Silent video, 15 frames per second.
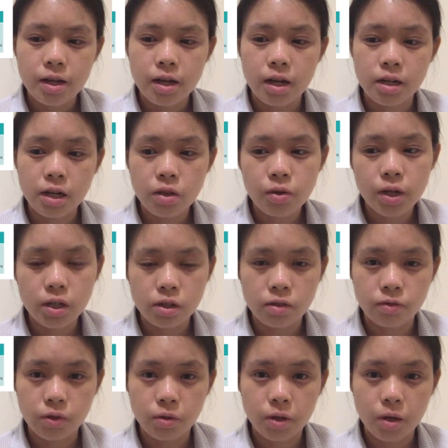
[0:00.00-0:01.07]
Another
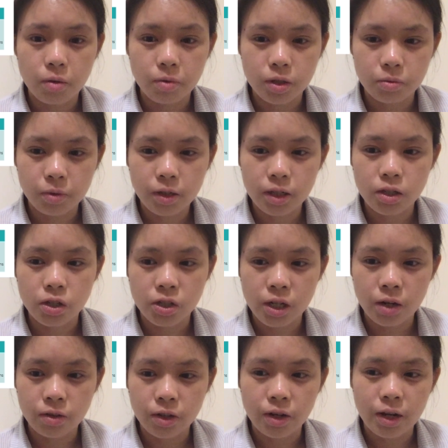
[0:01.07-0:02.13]
interviewee was willing to
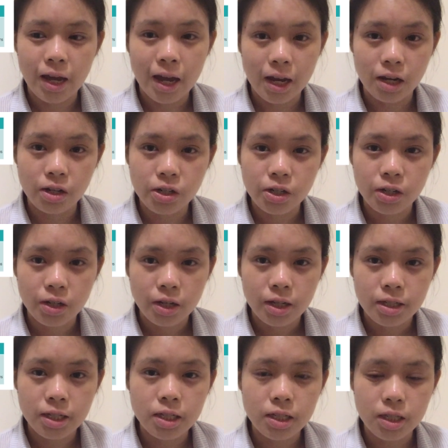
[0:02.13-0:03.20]
share their age,
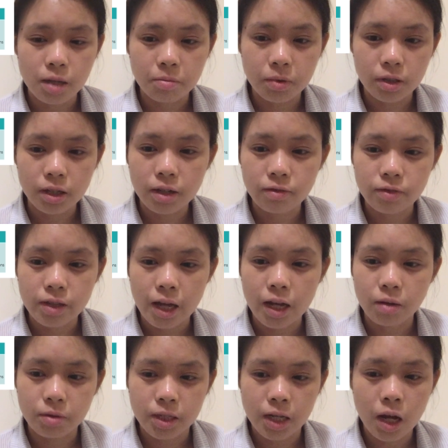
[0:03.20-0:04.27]
since they believed that it
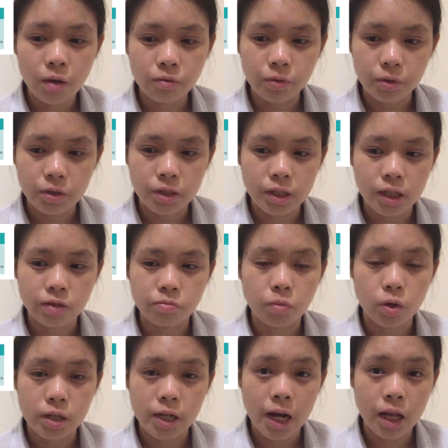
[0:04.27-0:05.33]
was helpful to see if
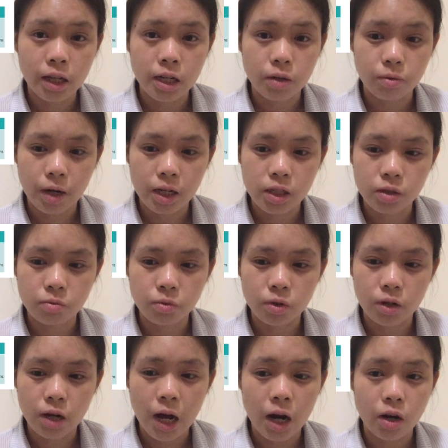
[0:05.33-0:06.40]
mortality rates
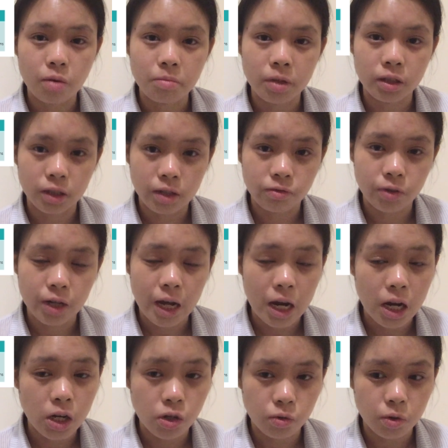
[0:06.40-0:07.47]
were higher among different
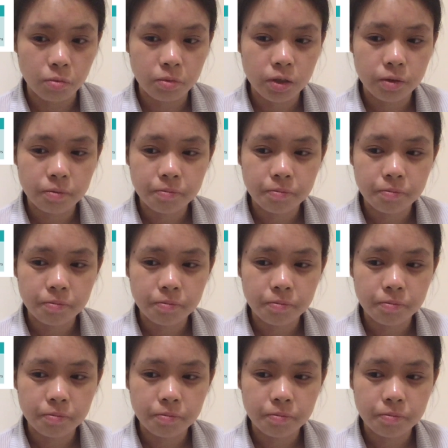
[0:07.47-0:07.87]
age groups.